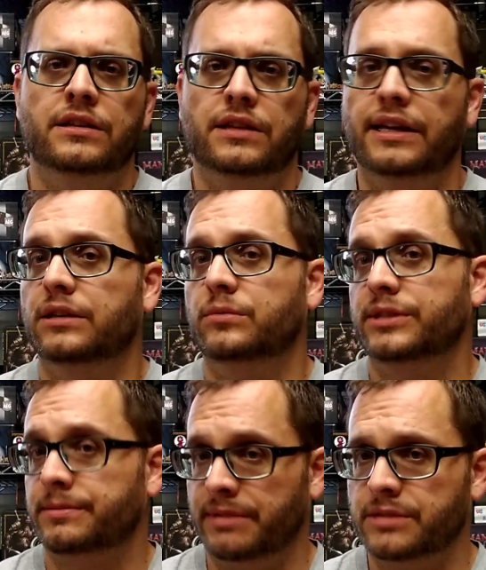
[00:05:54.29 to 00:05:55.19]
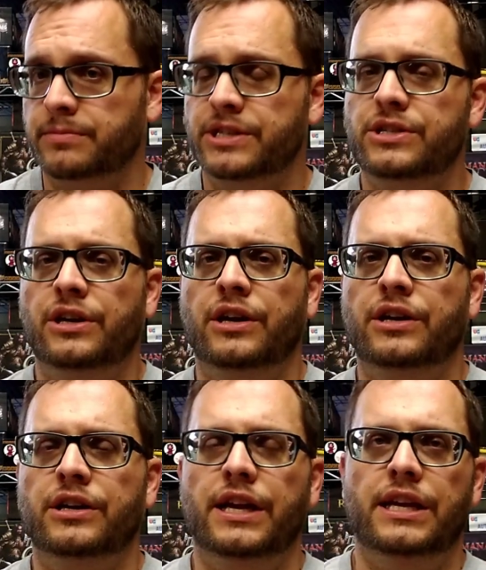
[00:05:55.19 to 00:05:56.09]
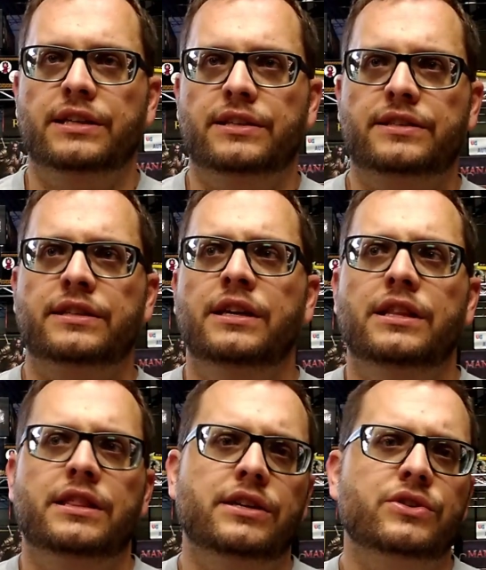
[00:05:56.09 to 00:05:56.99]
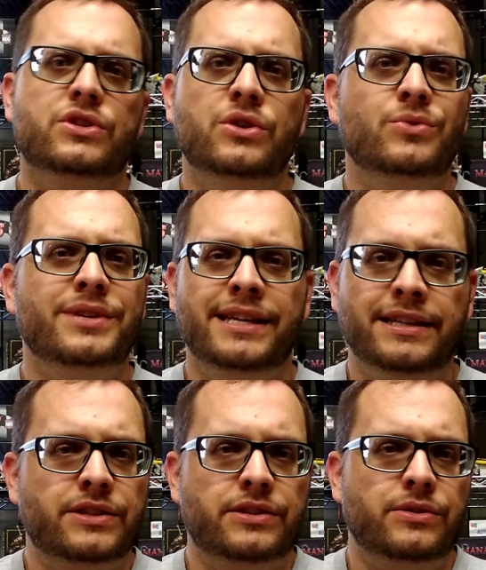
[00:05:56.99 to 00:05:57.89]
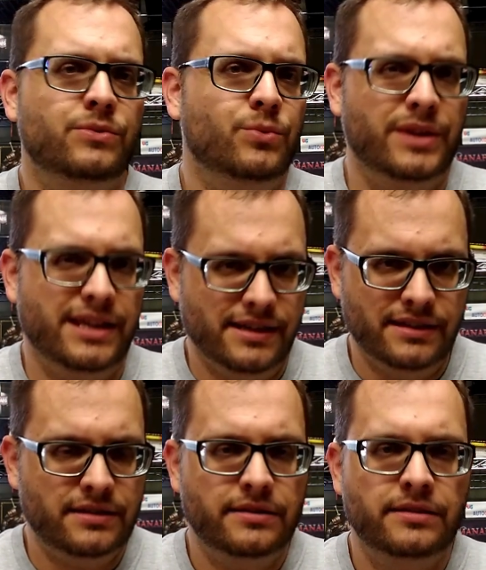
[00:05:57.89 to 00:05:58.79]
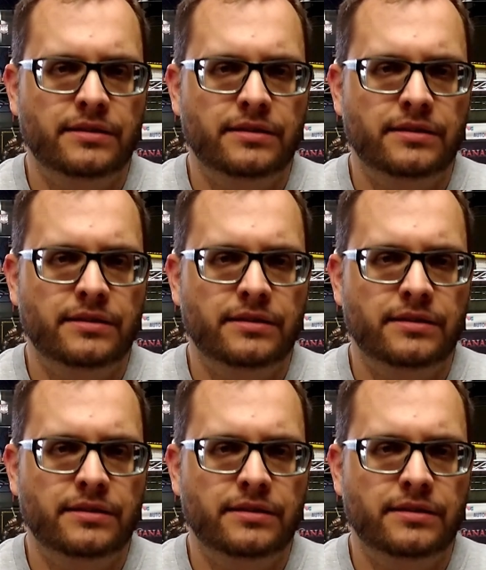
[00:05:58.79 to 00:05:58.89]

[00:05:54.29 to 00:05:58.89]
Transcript: Layla was much younger, is there's no need to read.